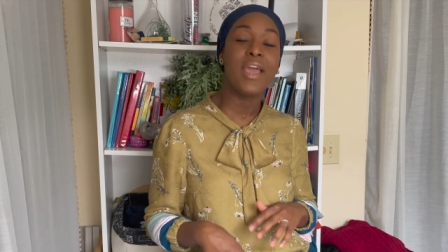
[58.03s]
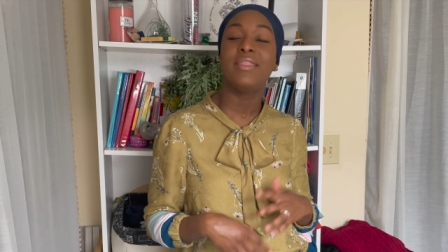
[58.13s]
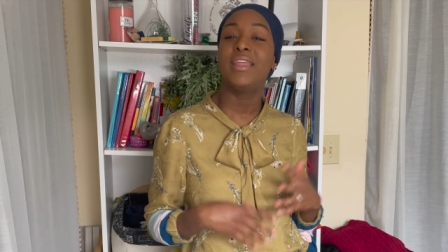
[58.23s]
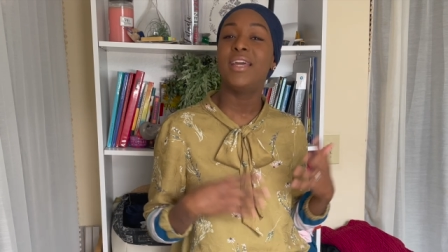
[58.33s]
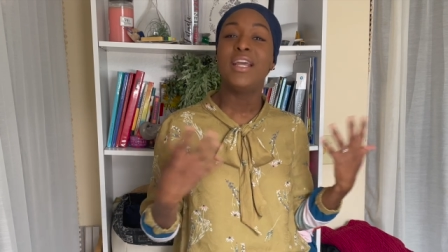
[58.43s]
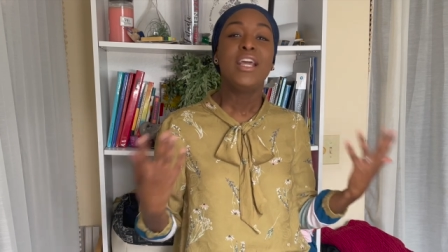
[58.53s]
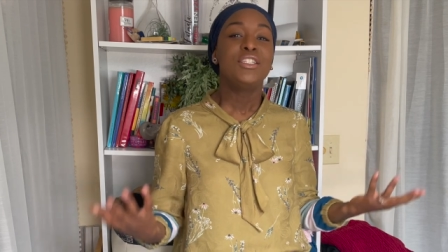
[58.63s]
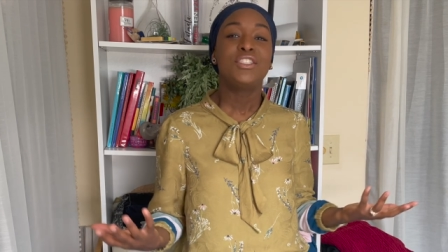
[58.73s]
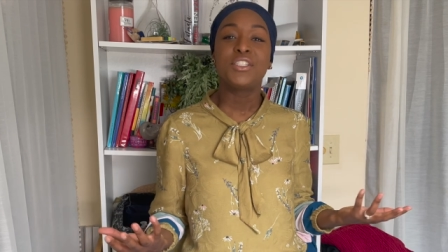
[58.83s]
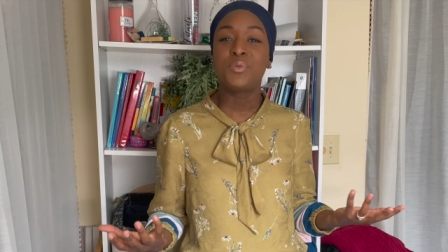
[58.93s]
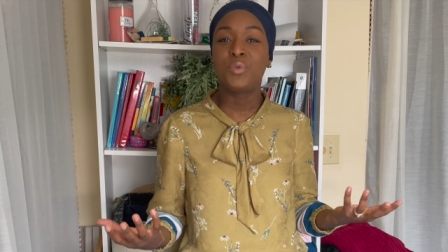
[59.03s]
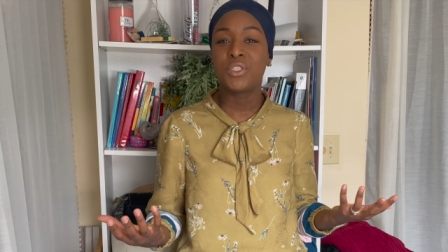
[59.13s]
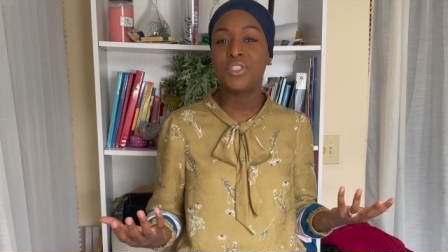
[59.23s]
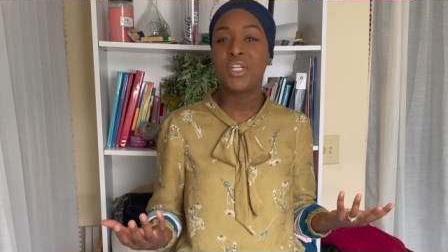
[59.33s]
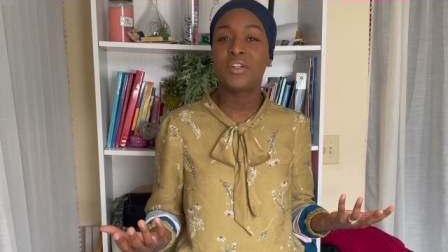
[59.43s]
and then just more
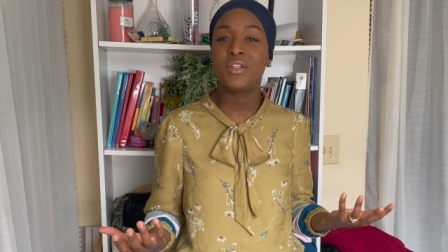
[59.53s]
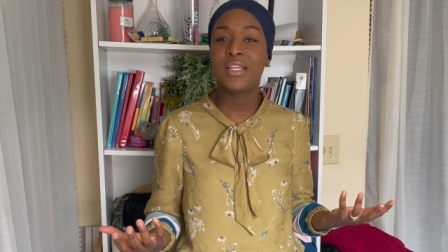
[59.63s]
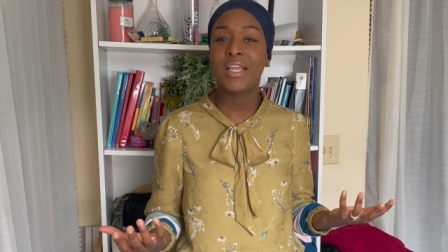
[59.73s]
generally